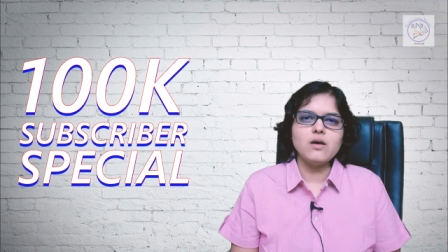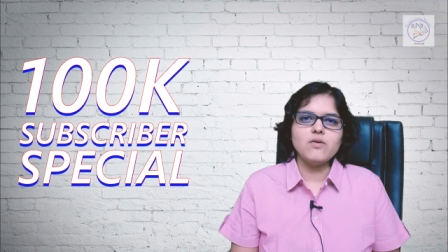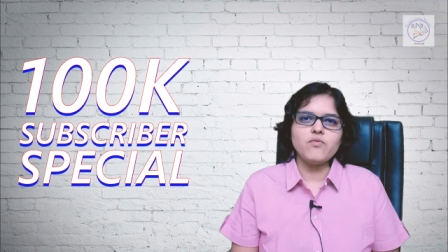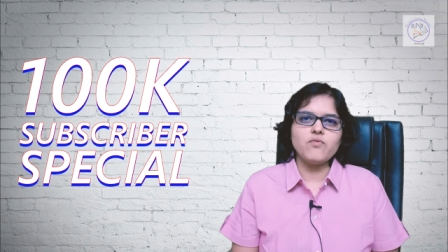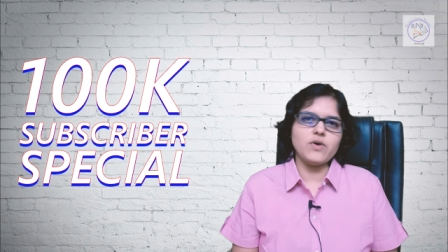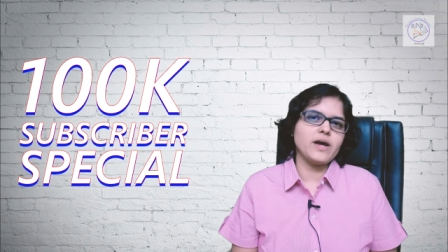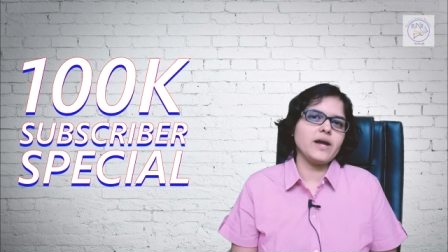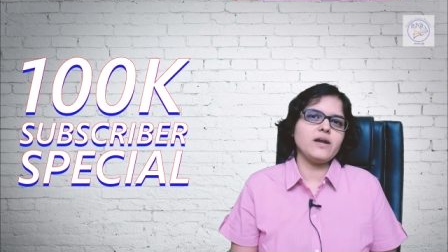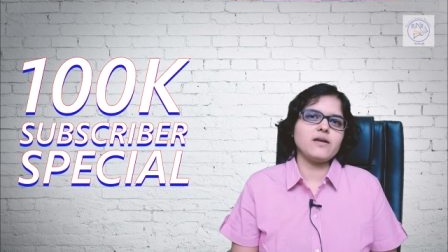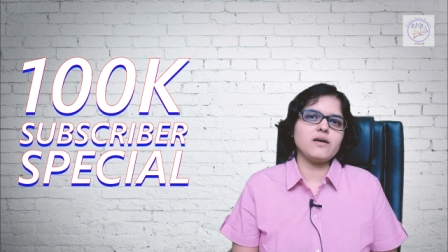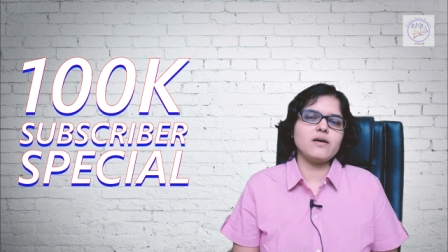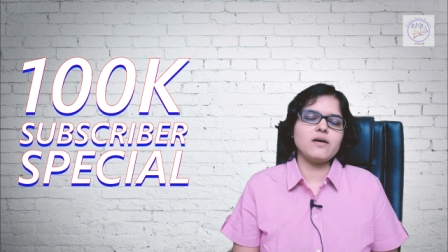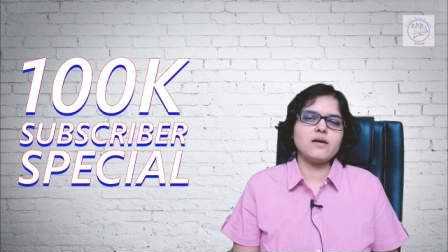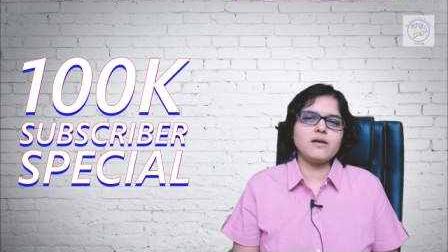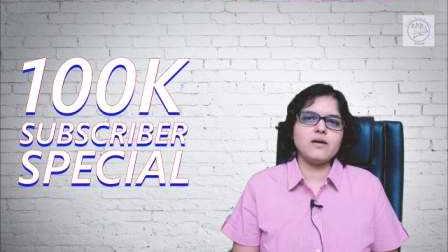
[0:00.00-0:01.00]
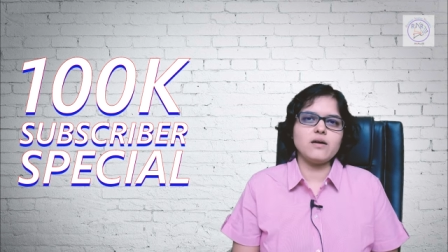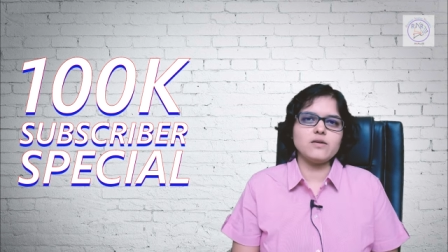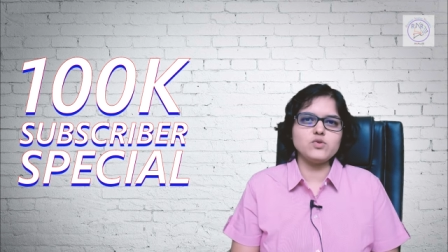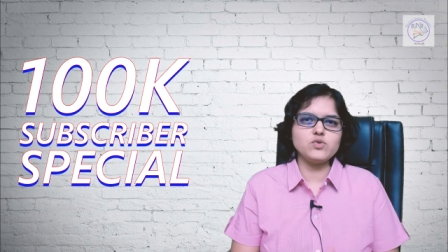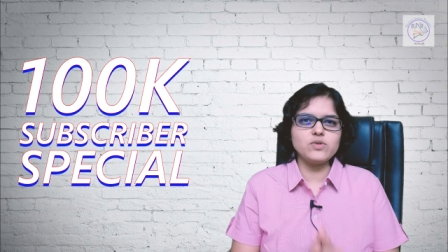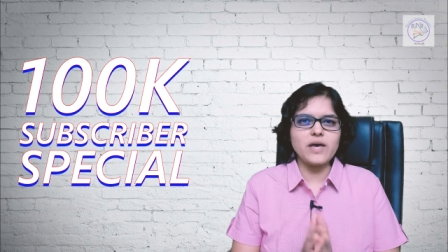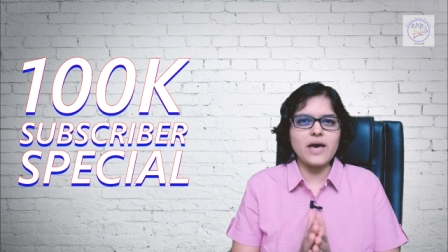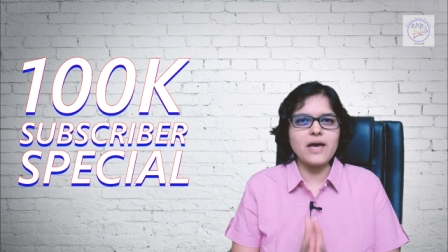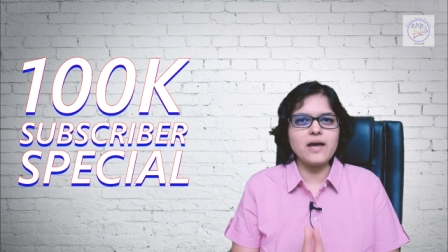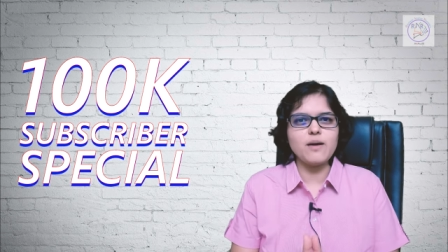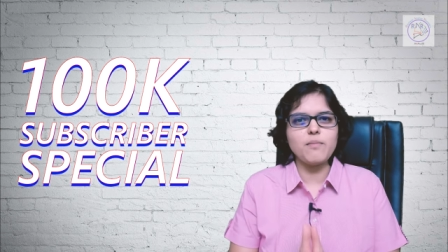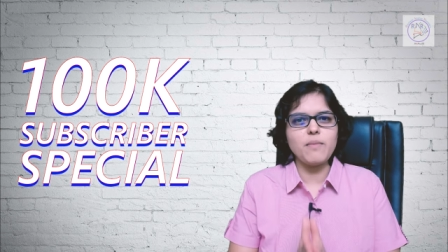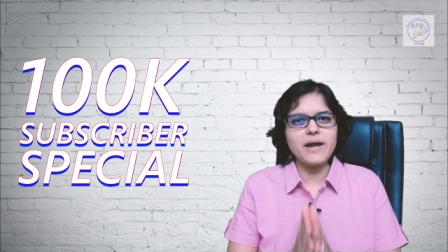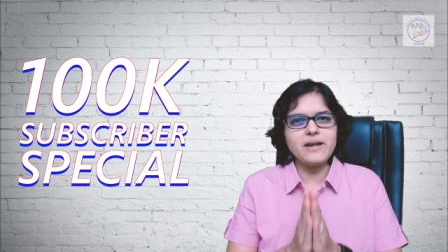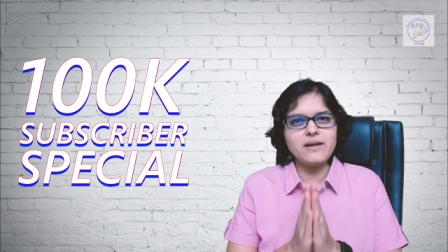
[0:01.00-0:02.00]
forget to thank
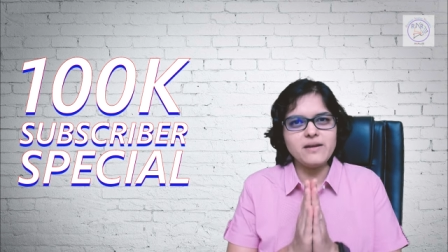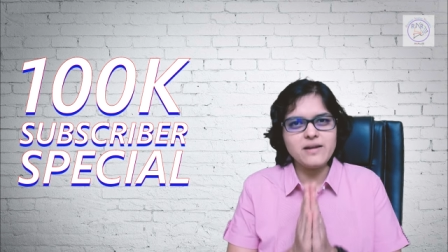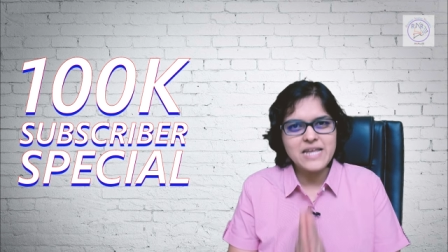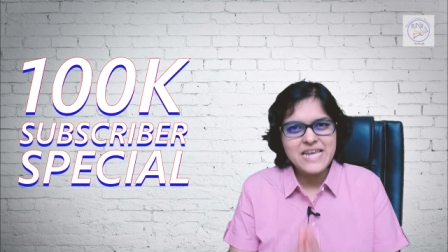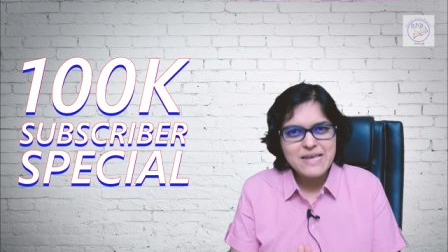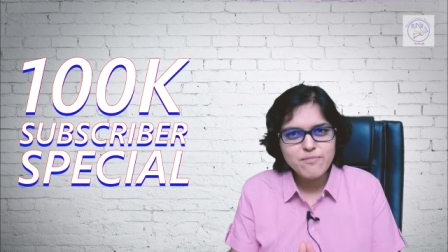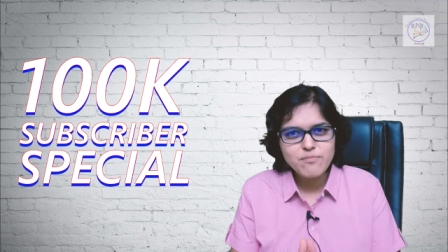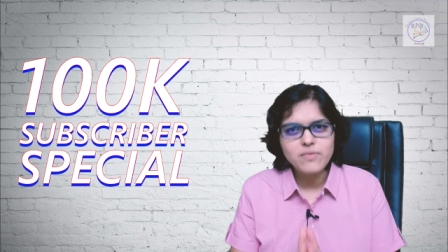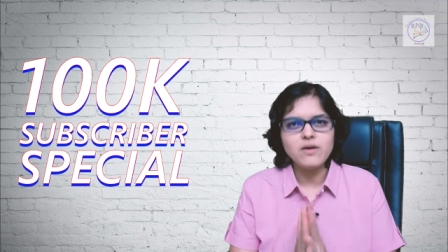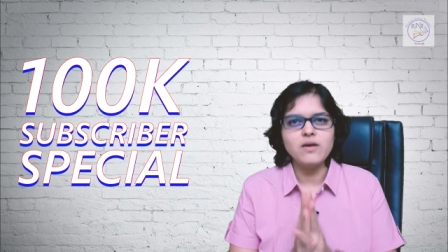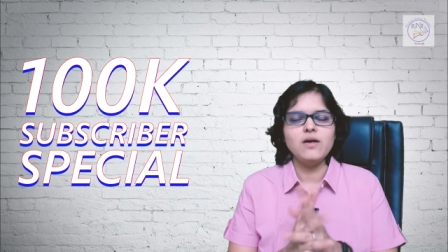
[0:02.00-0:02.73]
my team